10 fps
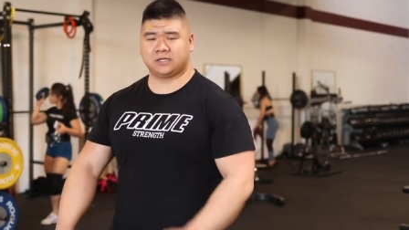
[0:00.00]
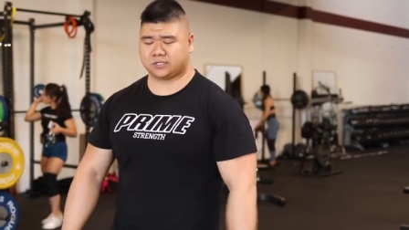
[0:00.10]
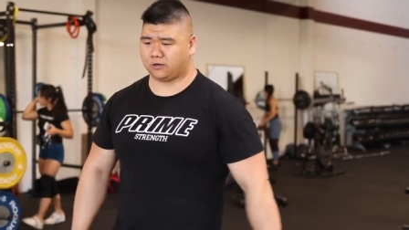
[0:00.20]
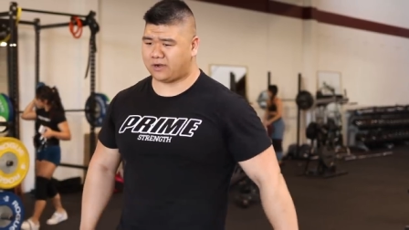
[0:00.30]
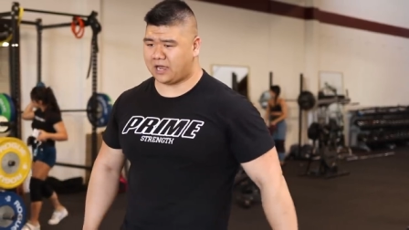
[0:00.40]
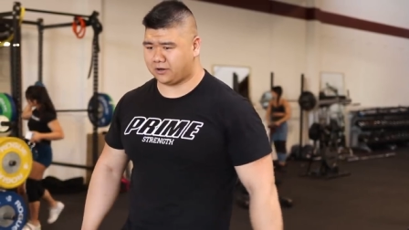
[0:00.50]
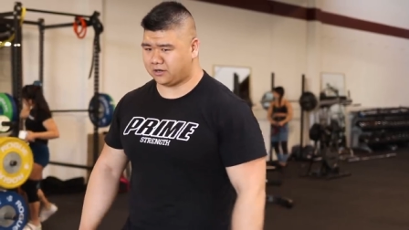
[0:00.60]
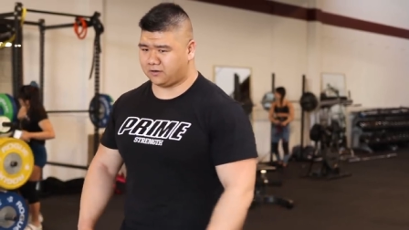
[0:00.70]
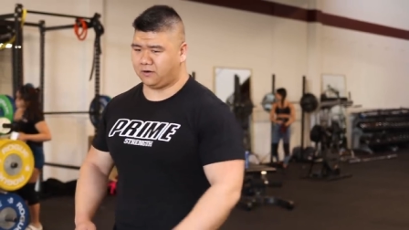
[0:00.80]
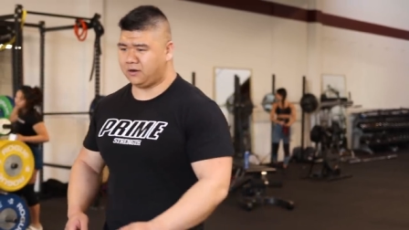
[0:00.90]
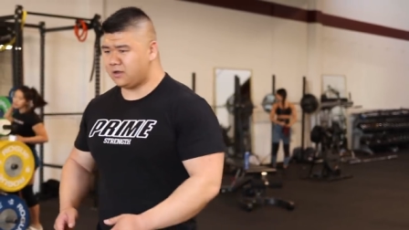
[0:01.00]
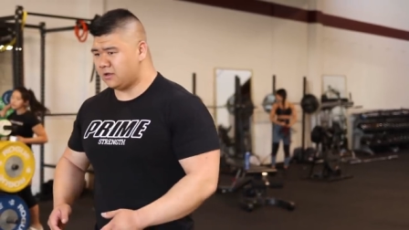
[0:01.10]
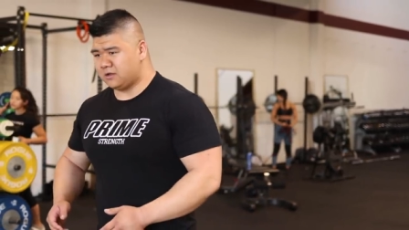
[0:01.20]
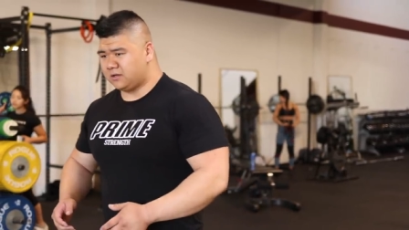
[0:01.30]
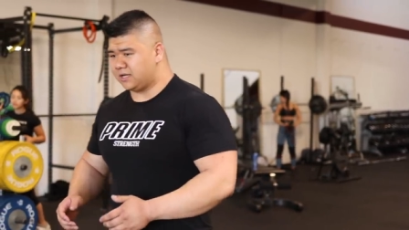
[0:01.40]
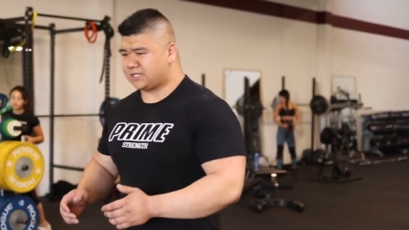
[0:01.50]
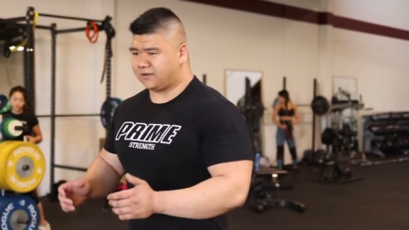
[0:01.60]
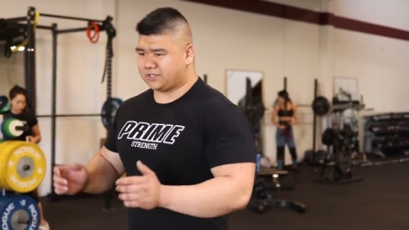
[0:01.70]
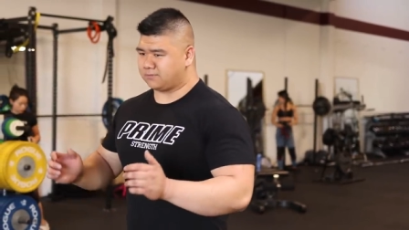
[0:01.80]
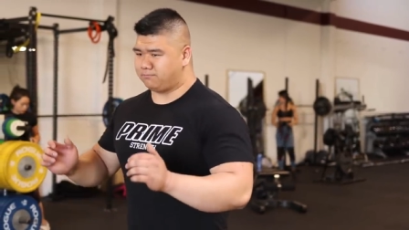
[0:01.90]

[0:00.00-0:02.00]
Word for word: So rather, instead of just